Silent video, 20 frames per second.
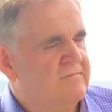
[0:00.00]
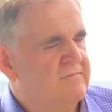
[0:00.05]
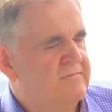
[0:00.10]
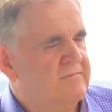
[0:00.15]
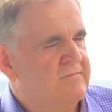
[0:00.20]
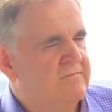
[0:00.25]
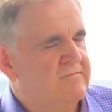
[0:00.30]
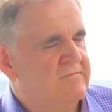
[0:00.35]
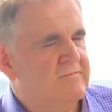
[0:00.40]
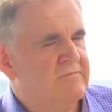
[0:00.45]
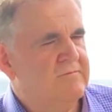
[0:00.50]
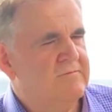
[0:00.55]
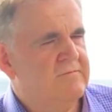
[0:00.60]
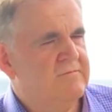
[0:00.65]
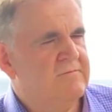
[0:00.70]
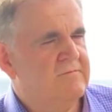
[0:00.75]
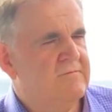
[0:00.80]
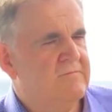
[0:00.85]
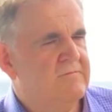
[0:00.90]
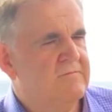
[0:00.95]

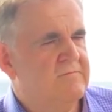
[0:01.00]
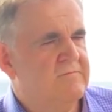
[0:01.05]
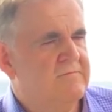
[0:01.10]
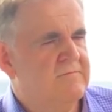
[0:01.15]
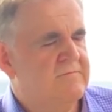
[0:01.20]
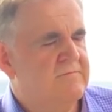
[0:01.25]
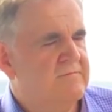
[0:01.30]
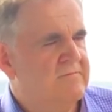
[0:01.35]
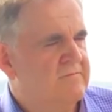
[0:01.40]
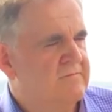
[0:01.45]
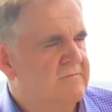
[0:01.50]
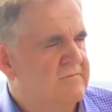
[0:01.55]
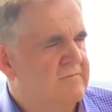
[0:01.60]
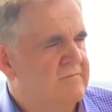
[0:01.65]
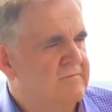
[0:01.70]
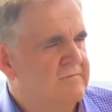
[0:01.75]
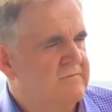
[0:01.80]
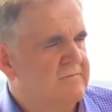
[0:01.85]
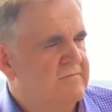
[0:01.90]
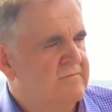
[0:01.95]

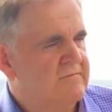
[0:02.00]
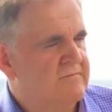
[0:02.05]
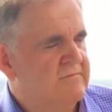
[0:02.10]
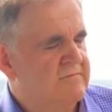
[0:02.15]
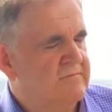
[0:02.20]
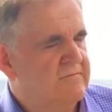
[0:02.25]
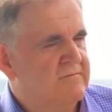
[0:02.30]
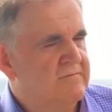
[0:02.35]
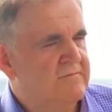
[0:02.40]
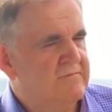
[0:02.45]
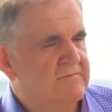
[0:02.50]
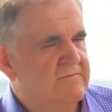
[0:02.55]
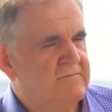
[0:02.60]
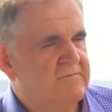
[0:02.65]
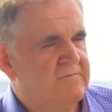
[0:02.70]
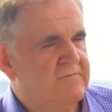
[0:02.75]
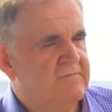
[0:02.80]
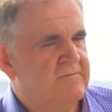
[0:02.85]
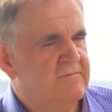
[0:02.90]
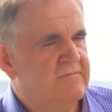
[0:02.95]

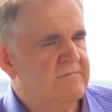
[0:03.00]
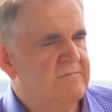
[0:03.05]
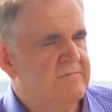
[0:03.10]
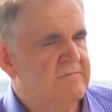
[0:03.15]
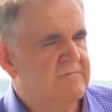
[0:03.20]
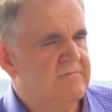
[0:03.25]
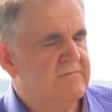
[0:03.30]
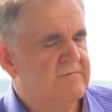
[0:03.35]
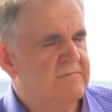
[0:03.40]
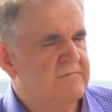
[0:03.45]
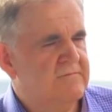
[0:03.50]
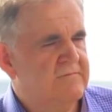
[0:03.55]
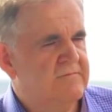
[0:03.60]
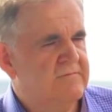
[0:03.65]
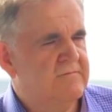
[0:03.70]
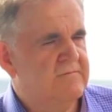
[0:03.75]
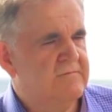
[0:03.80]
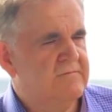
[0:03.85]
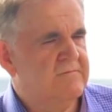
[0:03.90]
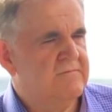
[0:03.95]

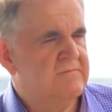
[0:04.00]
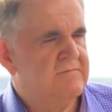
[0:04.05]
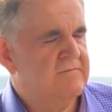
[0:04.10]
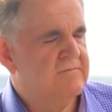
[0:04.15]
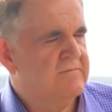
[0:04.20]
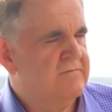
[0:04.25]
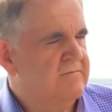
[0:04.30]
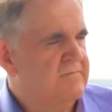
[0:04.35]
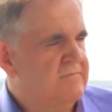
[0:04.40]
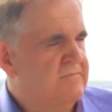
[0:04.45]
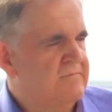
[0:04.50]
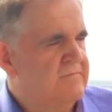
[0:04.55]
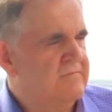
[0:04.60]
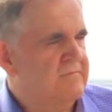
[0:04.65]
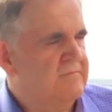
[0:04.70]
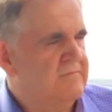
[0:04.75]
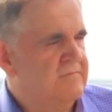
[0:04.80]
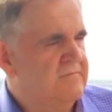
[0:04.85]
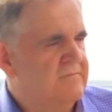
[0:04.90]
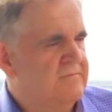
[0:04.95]

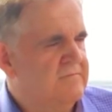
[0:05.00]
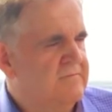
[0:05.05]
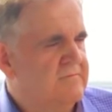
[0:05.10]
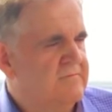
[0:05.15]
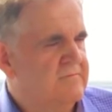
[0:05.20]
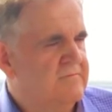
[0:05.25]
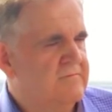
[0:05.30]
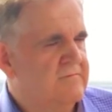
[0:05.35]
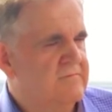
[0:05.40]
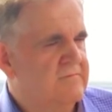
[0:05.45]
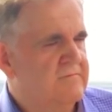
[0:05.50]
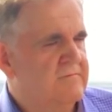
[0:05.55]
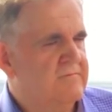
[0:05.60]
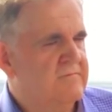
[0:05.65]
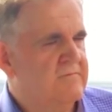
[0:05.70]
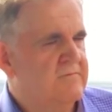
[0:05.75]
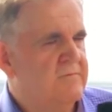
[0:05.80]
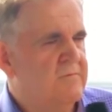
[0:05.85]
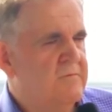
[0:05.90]
This person isn't speaking.